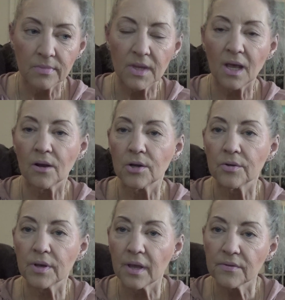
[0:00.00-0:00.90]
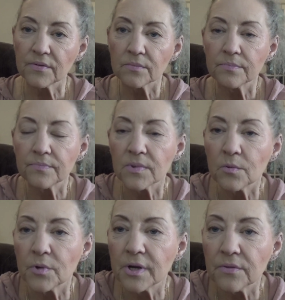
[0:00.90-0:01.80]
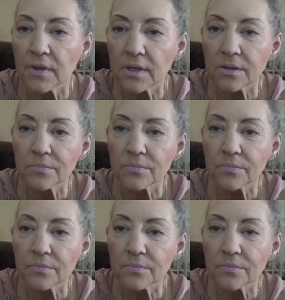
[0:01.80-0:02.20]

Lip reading: I don't know, guys. What do you think?